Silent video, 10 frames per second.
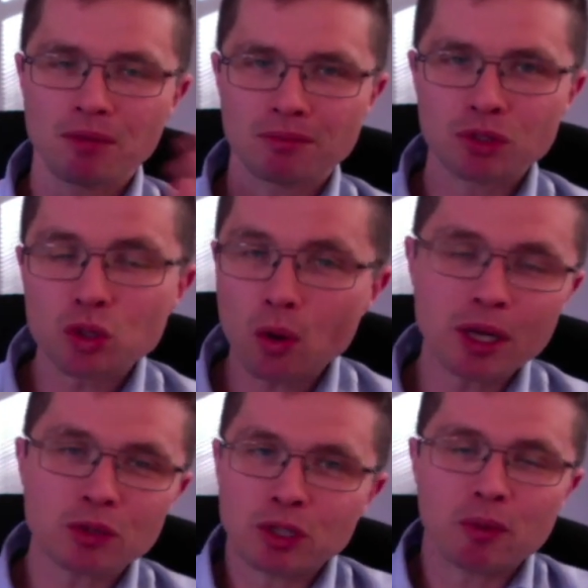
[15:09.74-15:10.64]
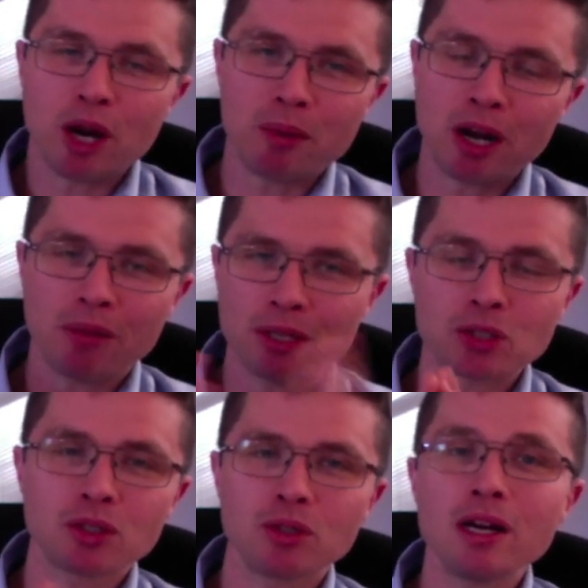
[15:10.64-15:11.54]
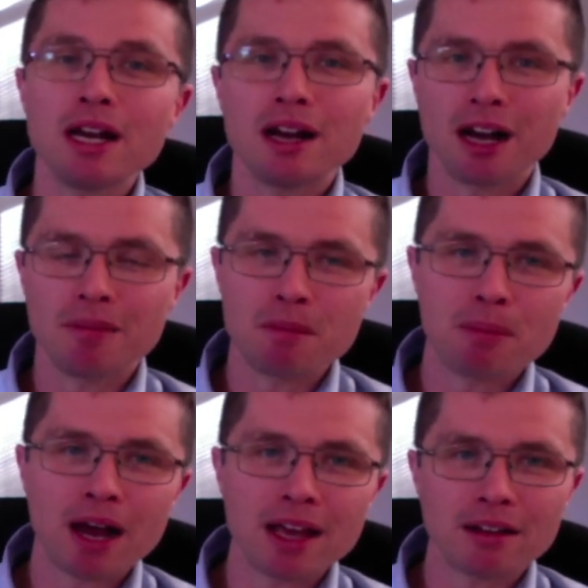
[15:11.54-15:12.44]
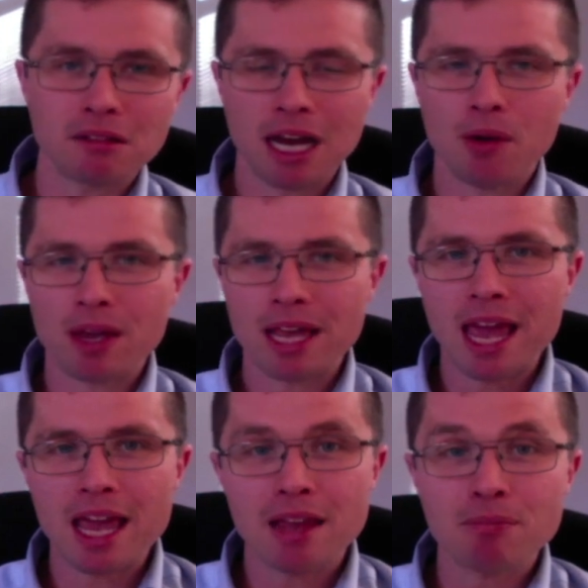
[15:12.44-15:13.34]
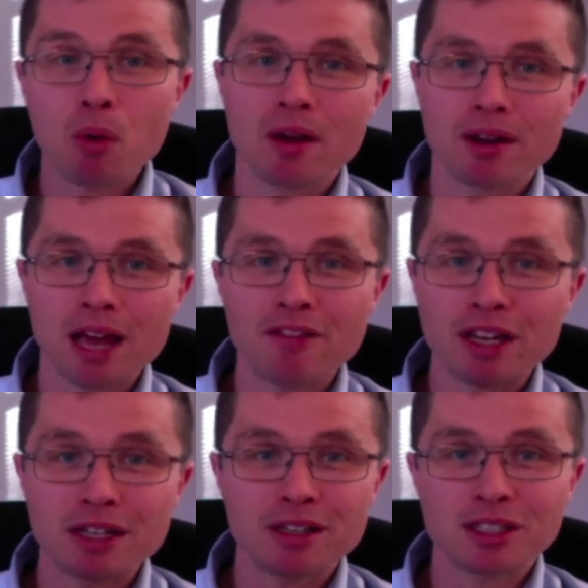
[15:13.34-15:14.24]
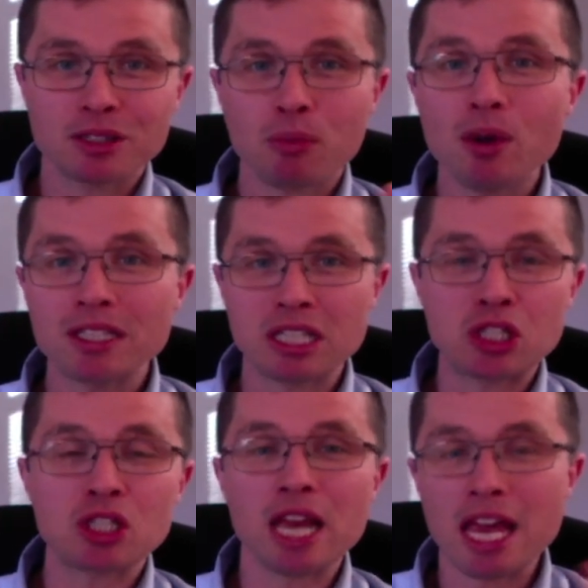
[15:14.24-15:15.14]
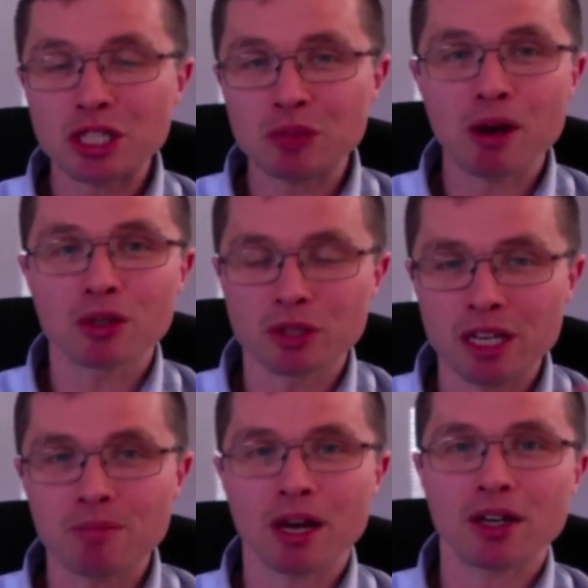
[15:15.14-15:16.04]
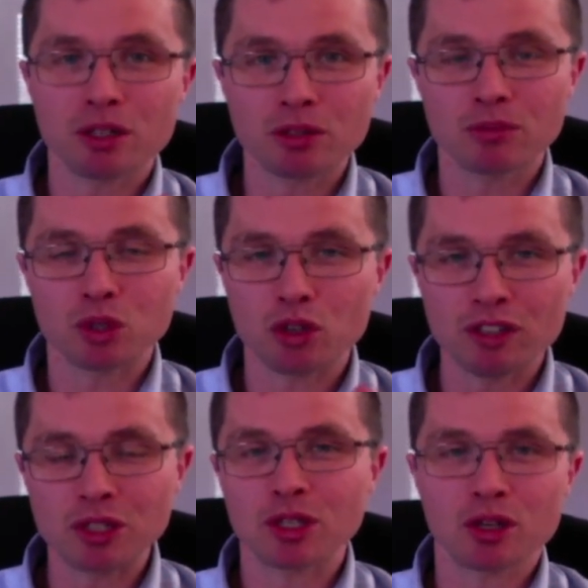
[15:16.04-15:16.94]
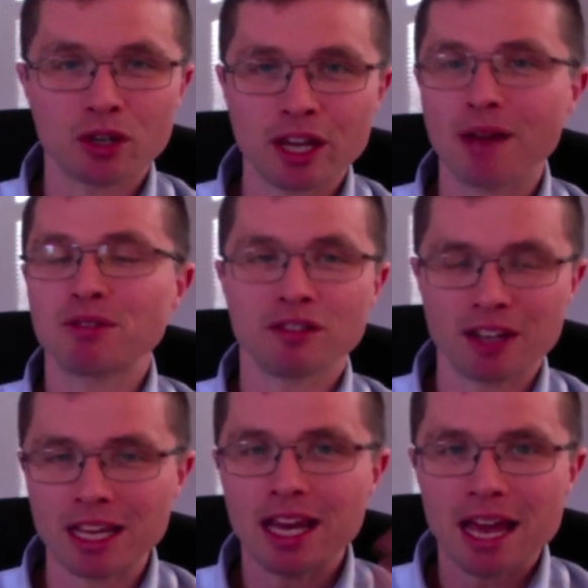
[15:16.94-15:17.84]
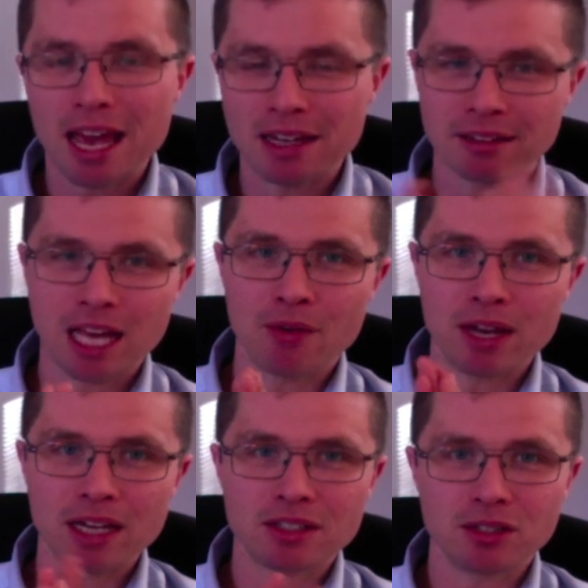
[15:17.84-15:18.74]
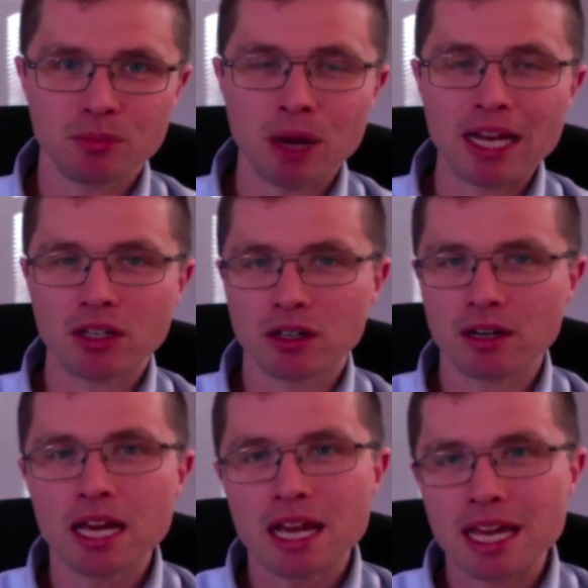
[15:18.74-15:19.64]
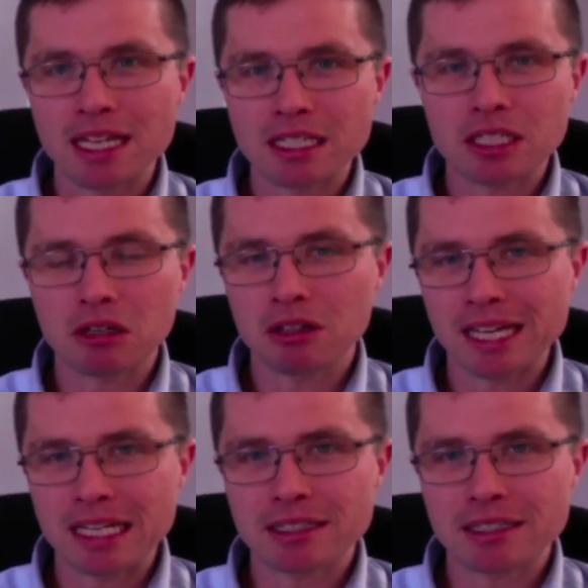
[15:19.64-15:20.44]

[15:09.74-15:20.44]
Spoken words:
stories, which may or may not be true, by allowing having a poisonous snake smuggled in by her servants in her captivity and allowing it to bite her until